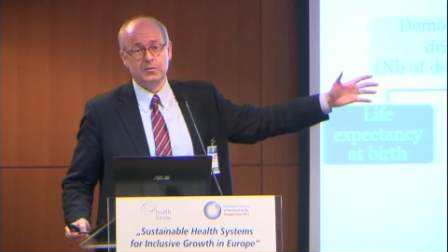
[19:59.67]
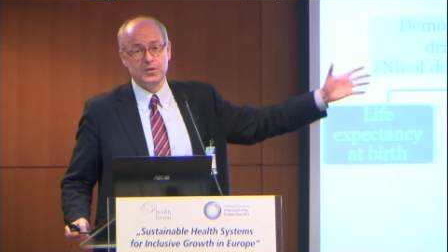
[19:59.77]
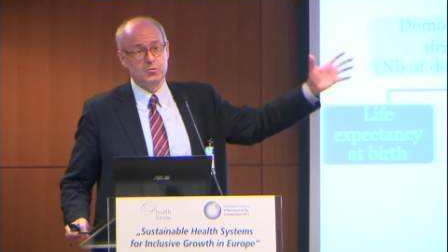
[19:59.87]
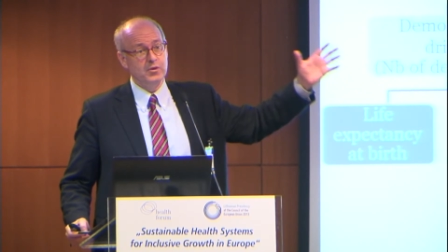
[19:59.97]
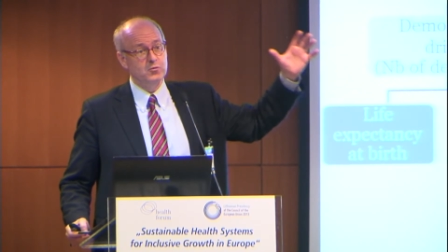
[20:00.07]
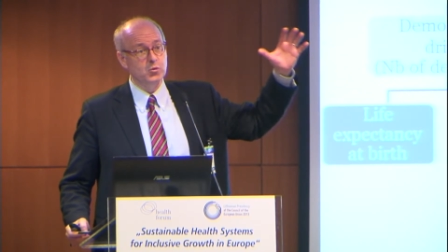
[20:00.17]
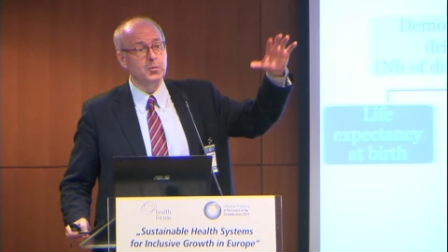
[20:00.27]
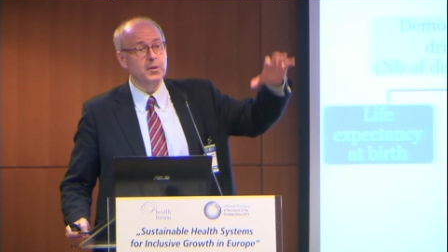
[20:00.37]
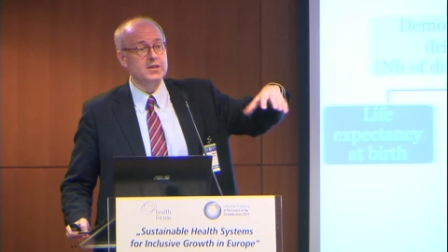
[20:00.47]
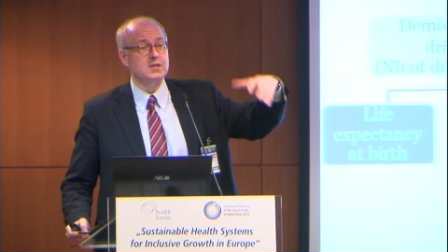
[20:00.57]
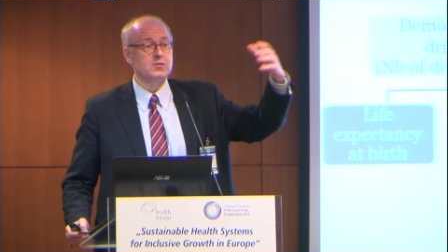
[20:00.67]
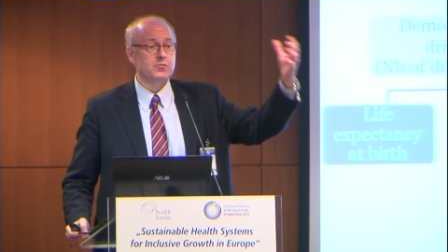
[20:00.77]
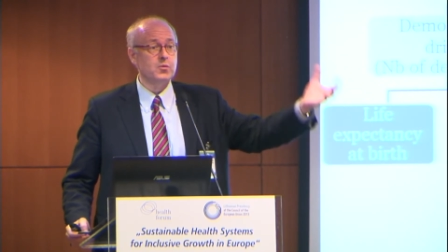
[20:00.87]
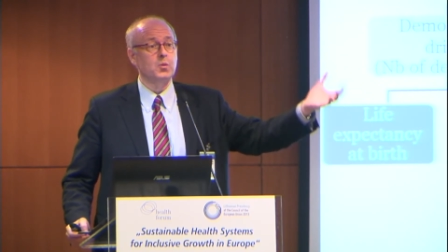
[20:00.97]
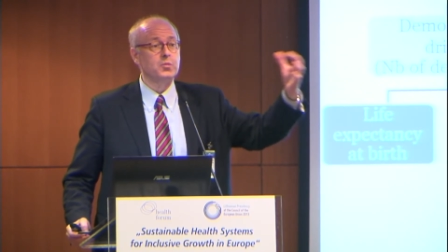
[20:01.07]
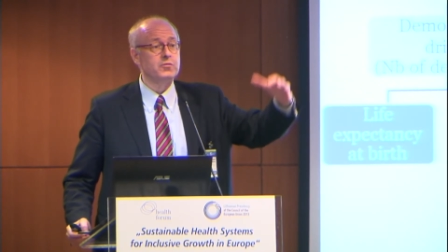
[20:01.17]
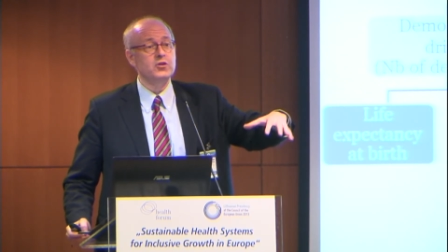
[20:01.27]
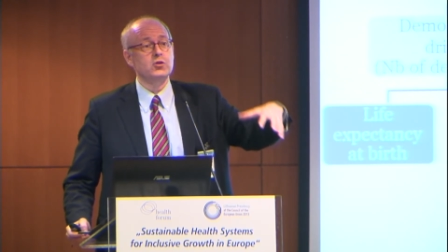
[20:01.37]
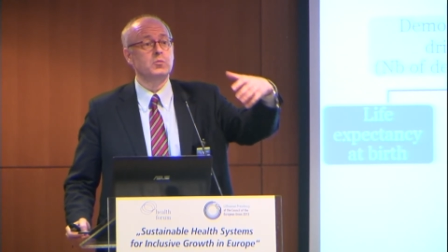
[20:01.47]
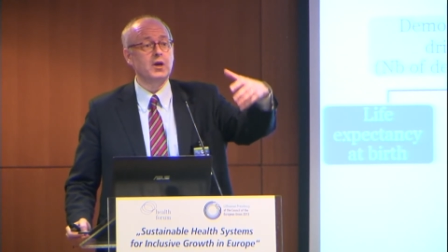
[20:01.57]
It means we have to replace this informal
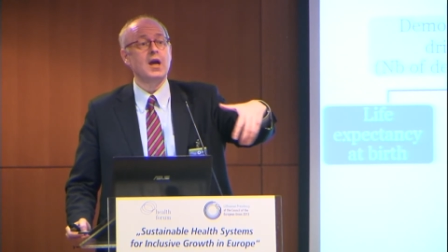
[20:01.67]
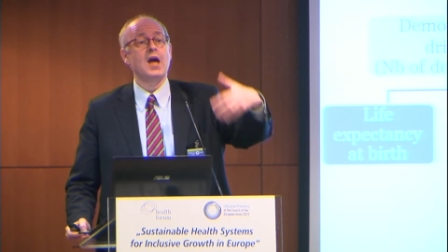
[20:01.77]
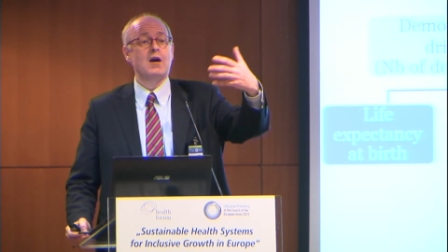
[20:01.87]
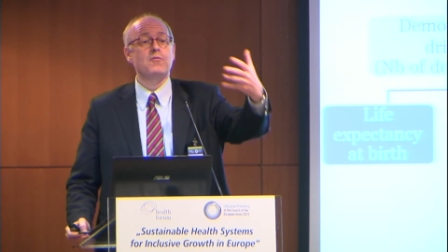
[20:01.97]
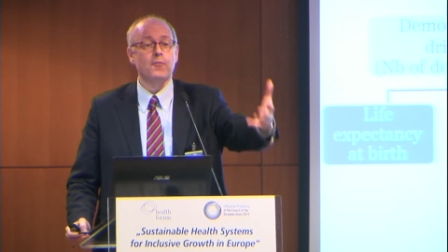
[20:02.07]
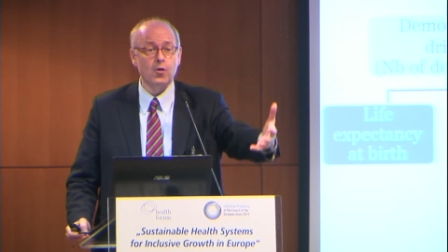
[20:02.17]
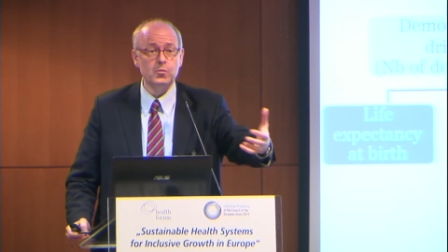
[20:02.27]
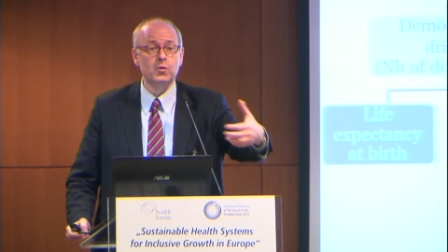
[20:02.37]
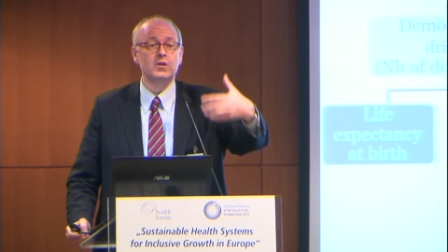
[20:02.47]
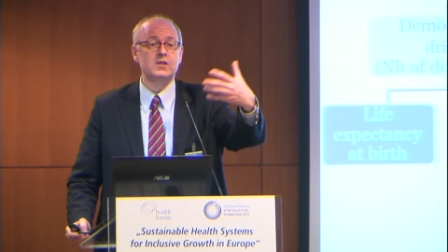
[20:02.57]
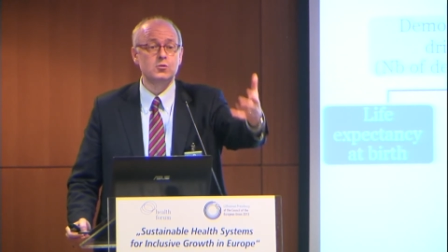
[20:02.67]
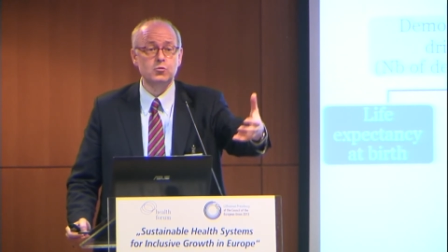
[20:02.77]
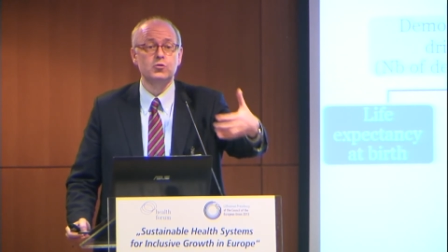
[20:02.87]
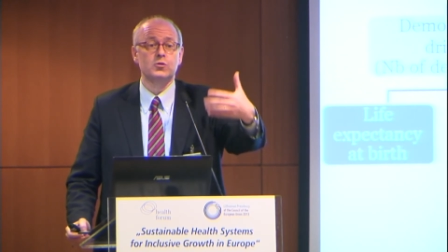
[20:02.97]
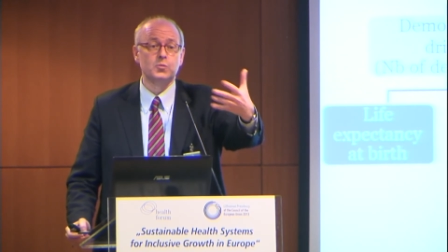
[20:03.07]
provision by a formal institutional